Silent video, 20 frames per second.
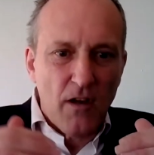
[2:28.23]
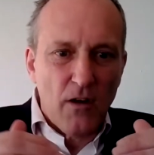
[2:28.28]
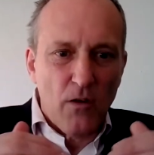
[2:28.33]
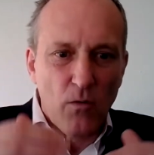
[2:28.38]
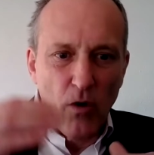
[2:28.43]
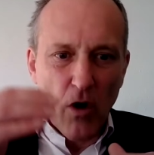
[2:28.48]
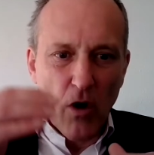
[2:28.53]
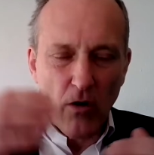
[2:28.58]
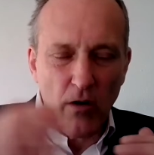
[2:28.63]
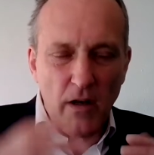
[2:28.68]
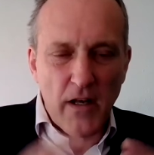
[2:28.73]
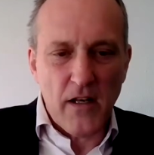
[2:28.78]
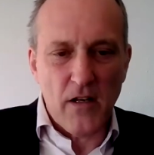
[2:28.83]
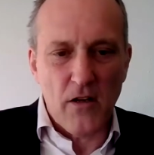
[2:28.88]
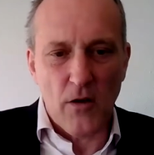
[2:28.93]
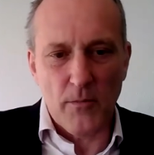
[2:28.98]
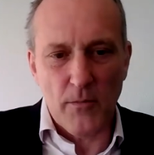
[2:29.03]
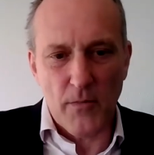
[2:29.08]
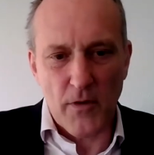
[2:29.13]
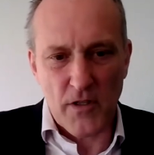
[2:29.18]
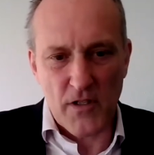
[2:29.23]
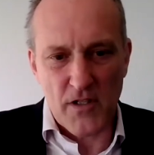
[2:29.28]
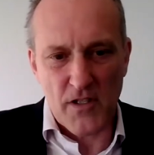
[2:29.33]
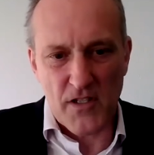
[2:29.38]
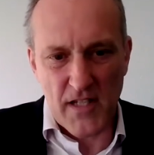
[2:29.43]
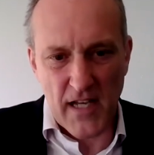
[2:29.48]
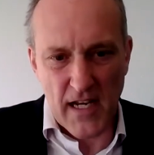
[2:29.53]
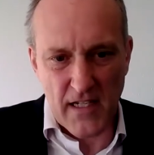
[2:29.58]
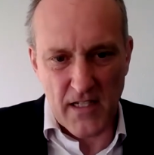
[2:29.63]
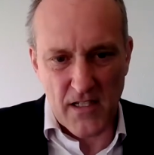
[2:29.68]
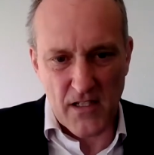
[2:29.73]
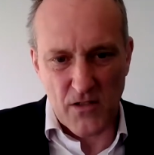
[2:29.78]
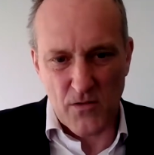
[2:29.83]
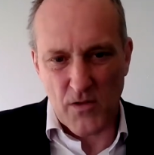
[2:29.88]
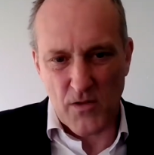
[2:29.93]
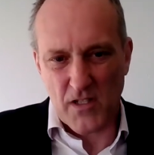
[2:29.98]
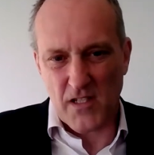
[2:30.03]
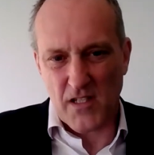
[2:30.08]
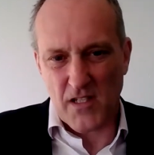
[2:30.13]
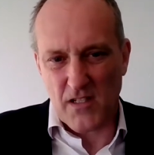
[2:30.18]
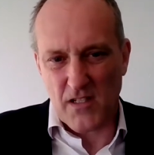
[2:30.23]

wrongly numbered sections, which